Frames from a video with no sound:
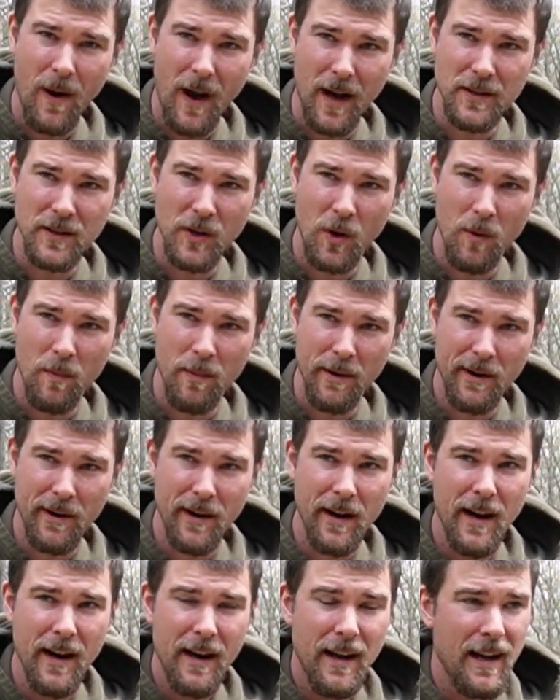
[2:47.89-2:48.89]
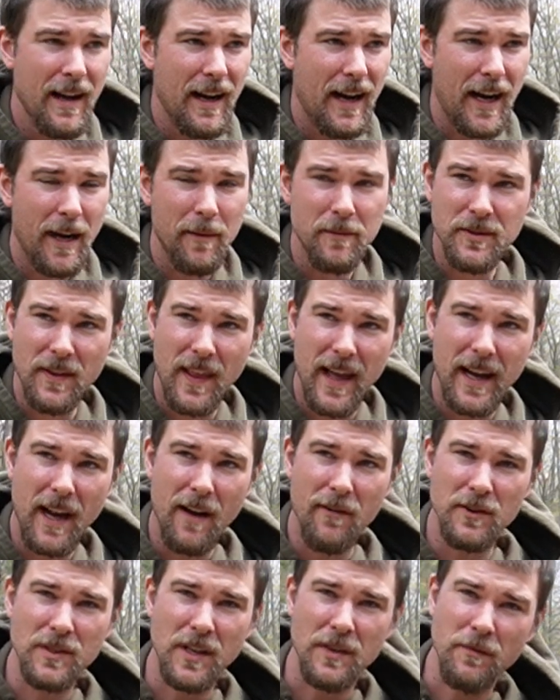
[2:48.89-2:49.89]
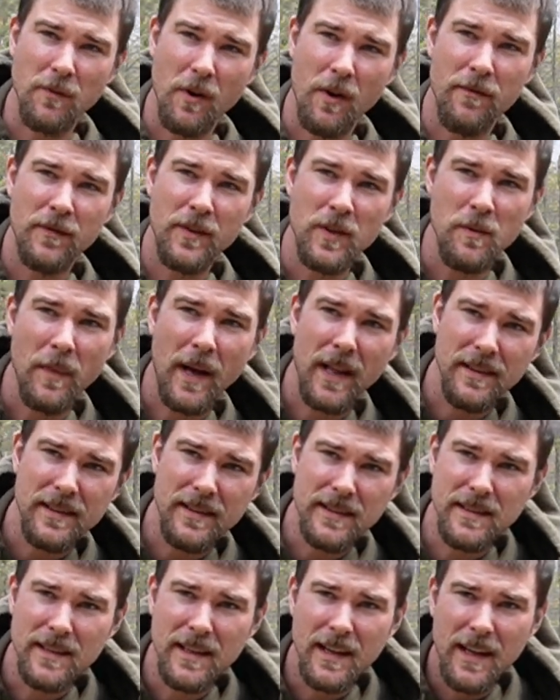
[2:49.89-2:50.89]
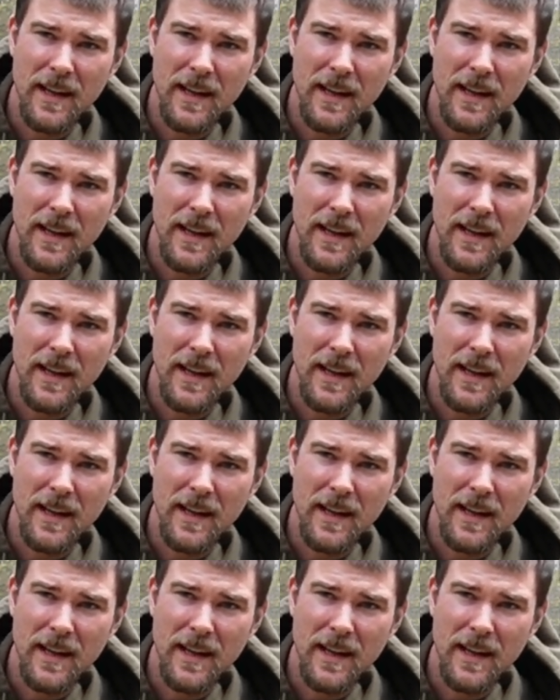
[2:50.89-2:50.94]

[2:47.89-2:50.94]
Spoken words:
October. So that covers us for a few months.